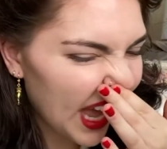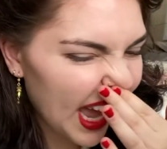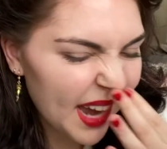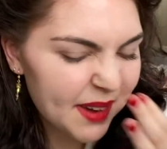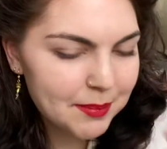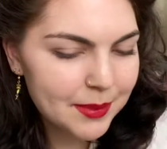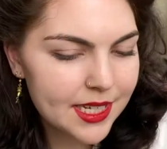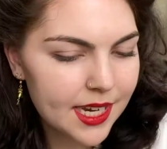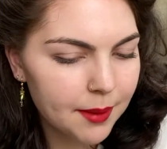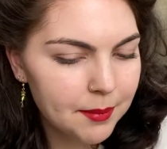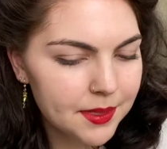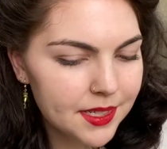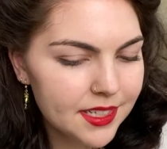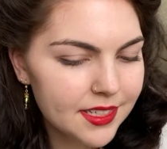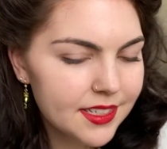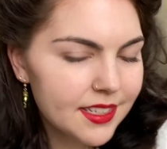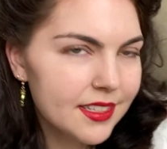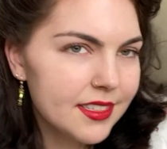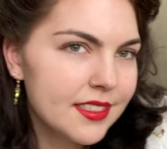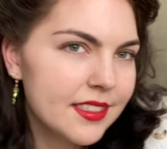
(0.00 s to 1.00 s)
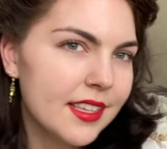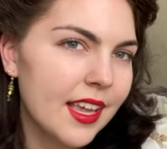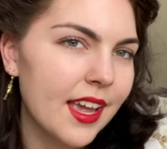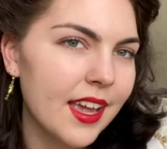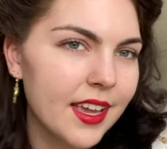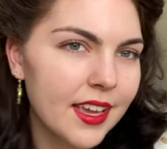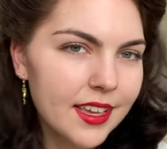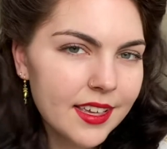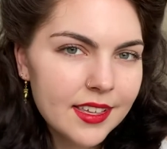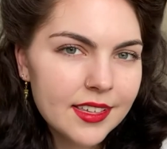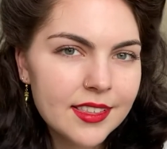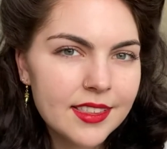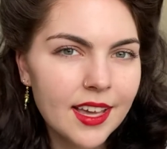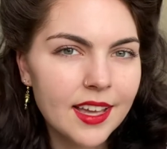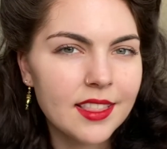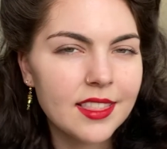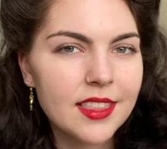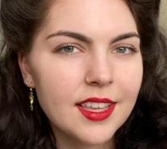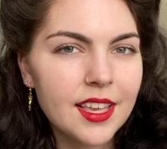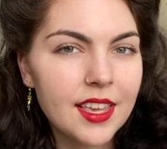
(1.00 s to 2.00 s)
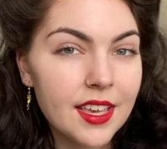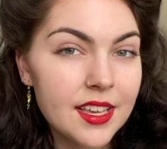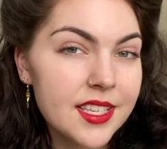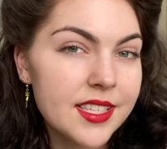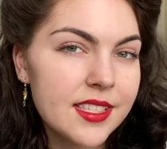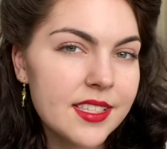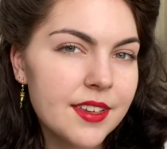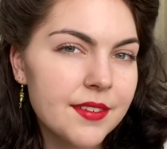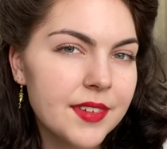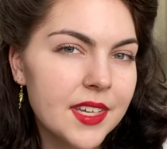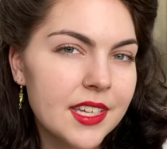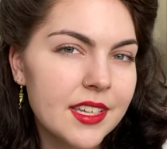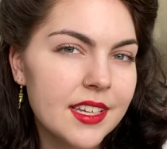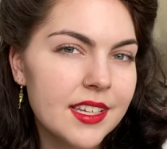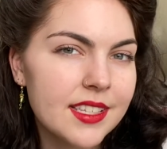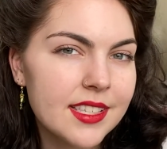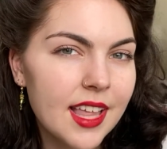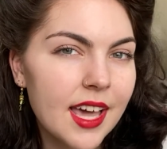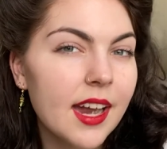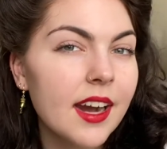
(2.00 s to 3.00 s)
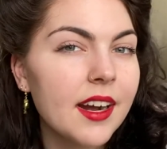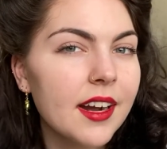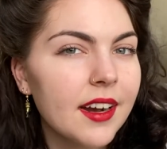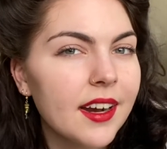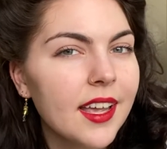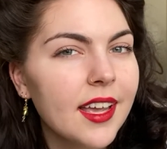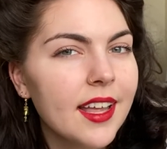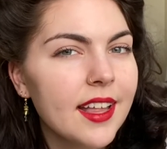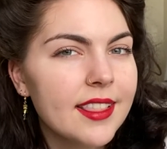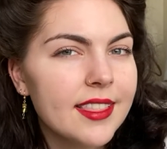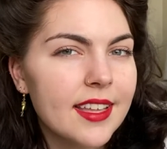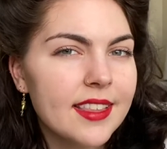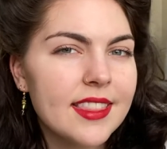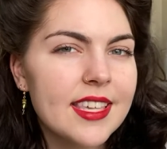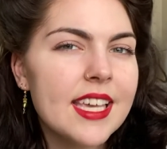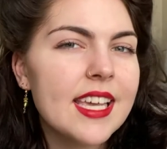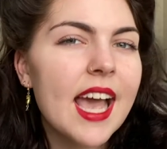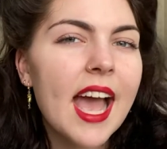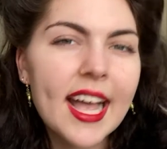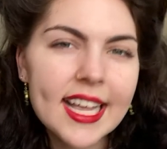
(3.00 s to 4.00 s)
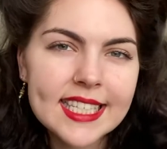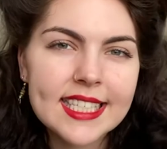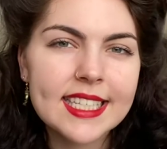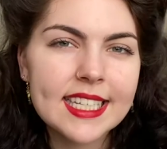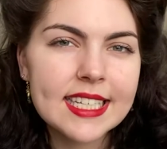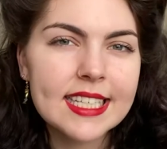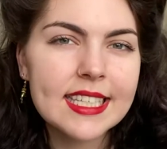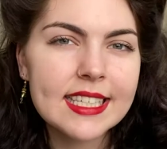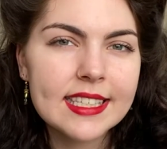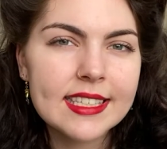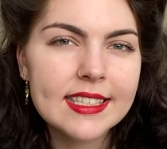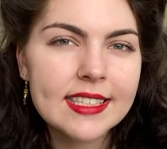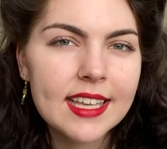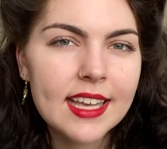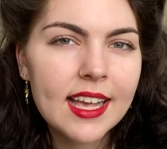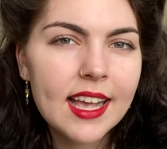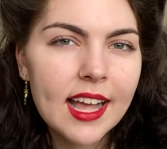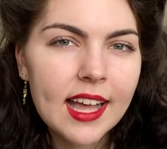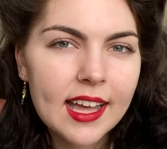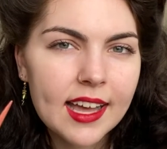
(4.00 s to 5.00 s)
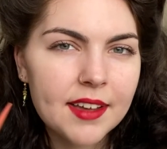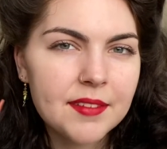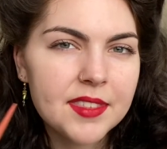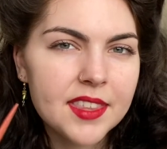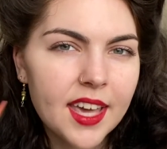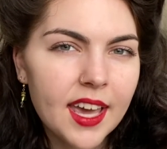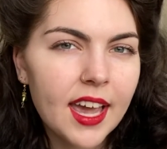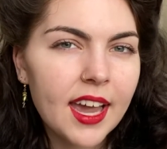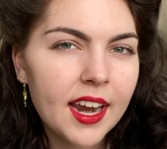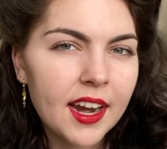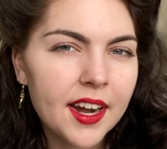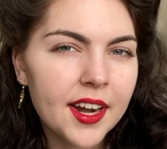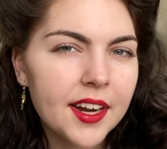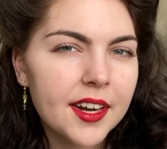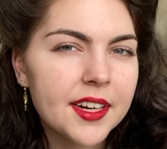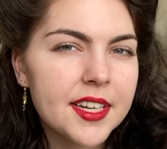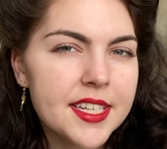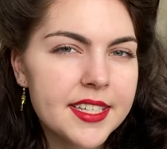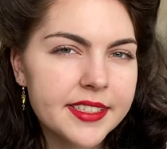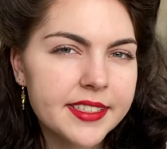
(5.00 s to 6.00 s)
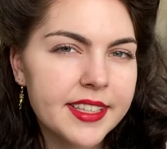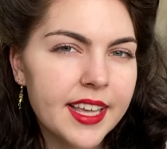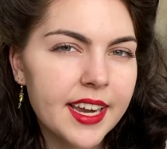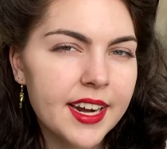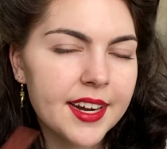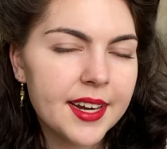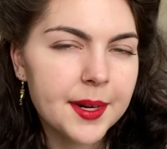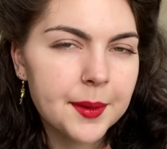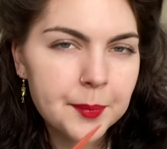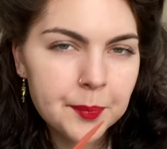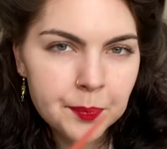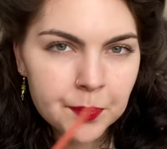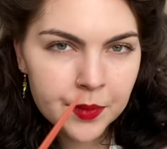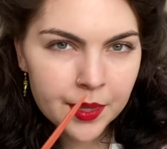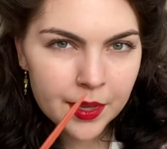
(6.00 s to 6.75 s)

I'm tempted to say that the gist of it is there, that the essence of the hair is there,